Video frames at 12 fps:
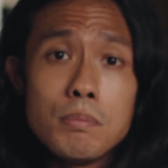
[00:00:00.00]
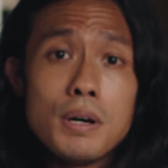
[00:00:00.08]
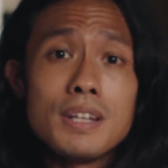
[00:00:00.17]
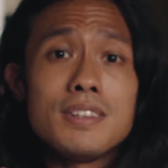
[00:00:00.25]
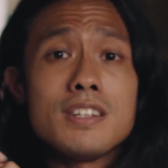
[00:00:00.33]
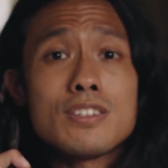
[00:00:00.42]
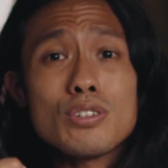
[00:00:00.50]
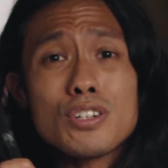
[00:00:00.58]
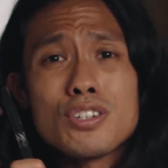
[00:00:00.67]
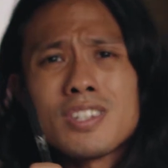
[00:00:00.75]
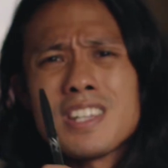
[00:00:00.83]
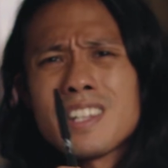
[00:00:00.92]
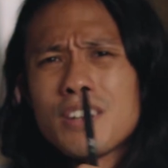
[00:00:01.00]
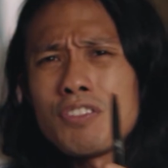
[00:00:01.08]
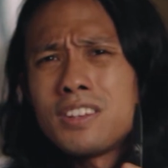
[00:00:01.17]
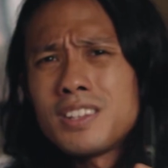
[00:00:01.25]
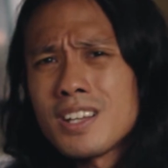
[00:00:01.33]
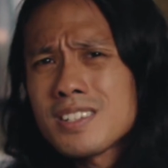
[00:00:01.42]
But the instructions say that
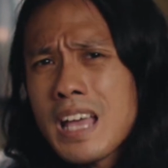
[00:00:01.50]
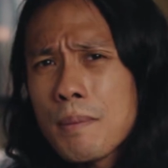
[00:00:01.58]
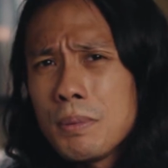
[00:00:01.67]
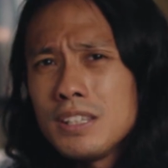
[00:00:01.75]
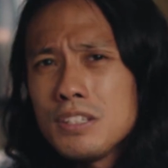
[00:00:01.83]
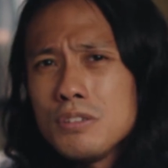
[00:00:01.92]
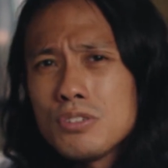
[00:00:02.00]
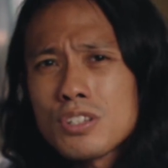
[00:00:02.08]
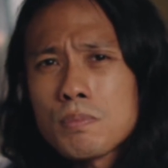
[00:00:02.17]
if it does happen to you,